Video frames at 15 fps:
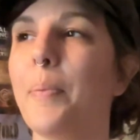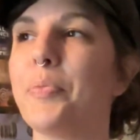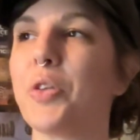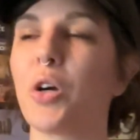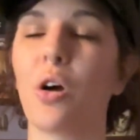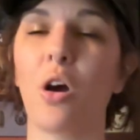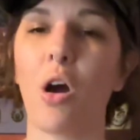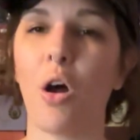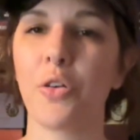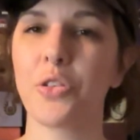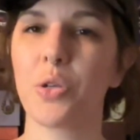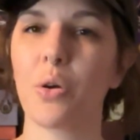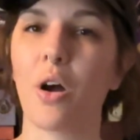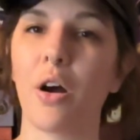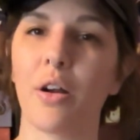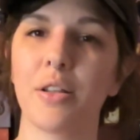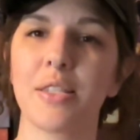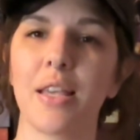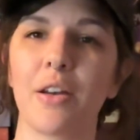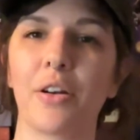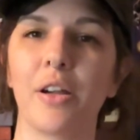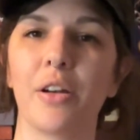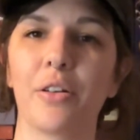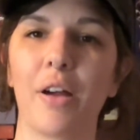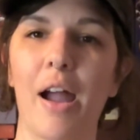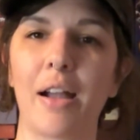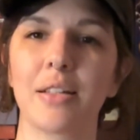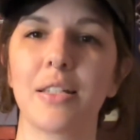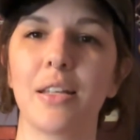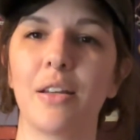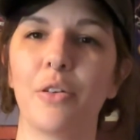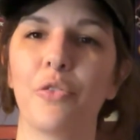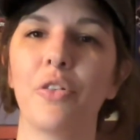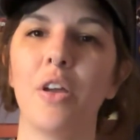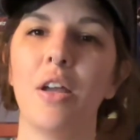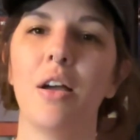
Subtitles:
There are also cards that are interactive.